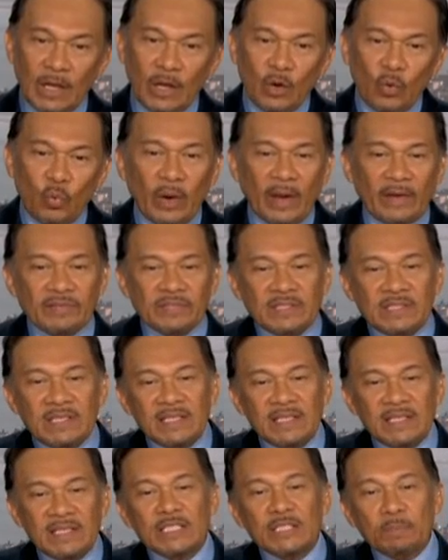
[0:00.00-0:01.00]
We have
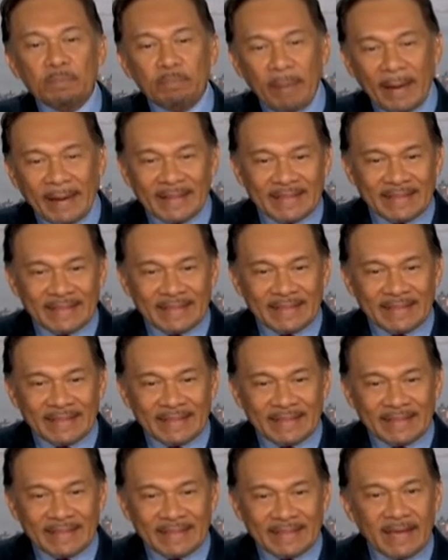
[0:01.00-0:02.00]
seen this
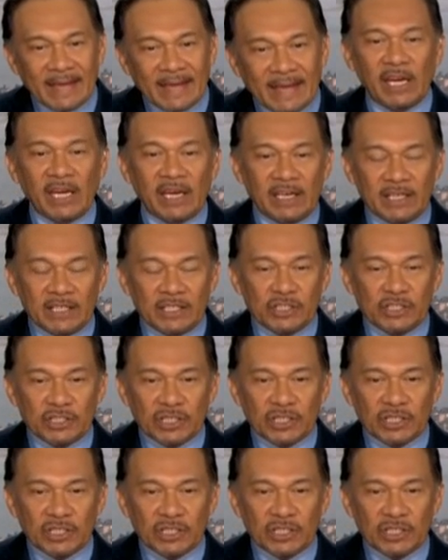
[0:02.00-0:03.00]
spectacular
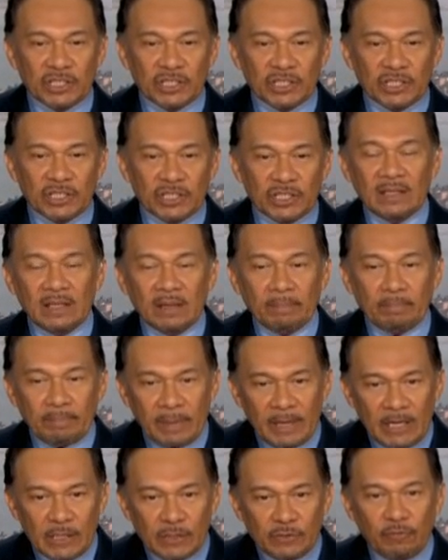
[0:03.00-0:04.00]
change, the
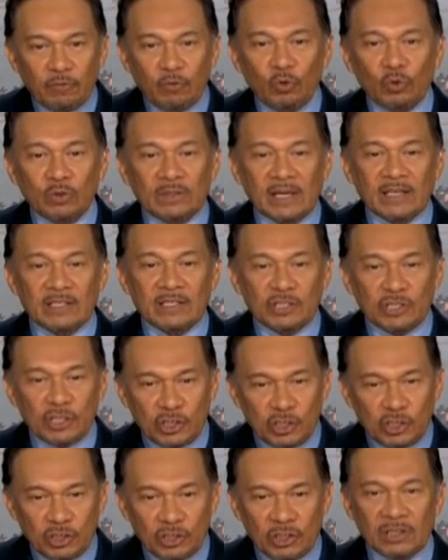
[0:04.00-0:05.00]
peaceful
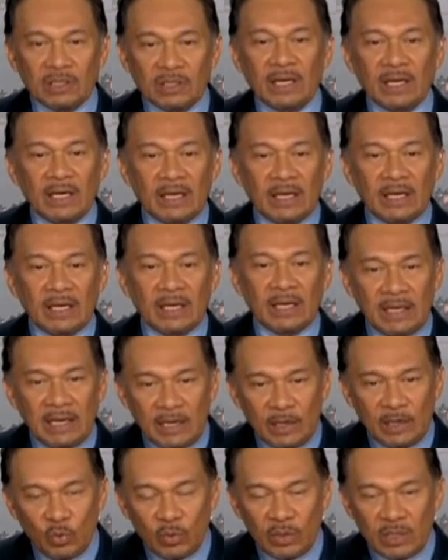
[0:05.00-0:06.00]
transition in
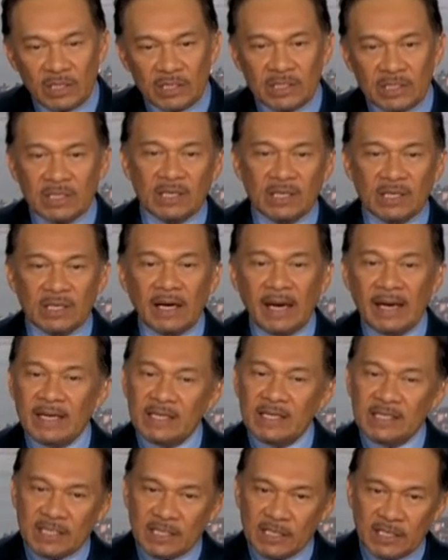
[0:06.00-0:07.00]
Indonesia
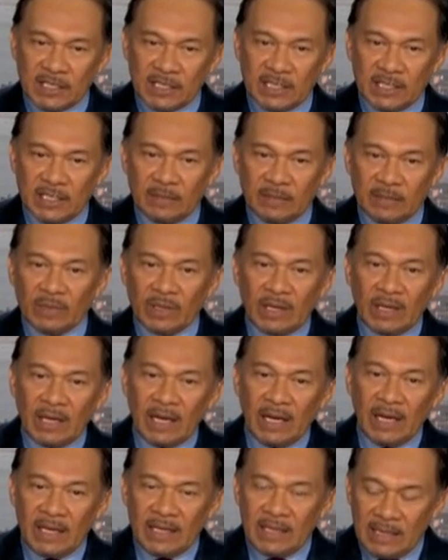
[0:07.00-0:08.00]
and Turkey.
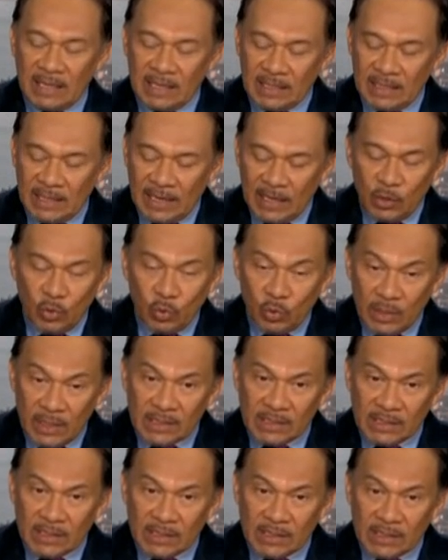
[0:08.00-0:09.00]
In the
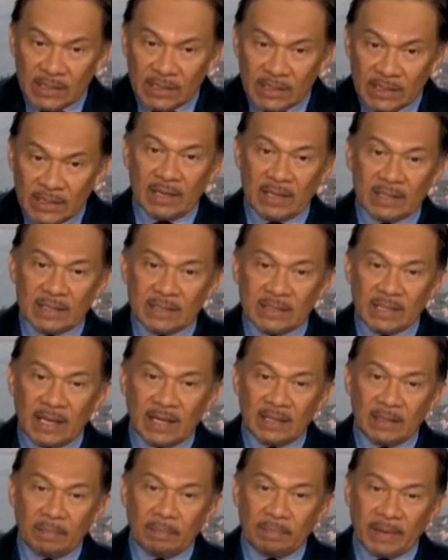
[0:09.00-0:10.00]
Indonesian experience
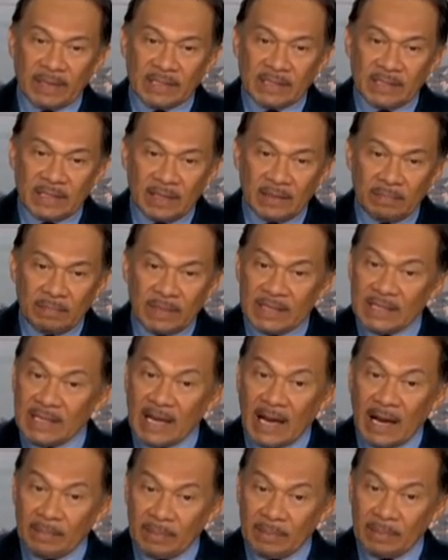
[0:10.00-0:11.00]
under President B.J.
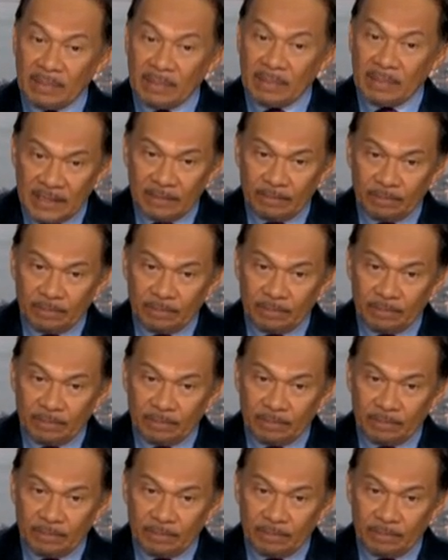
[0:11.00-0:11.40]
Habibie,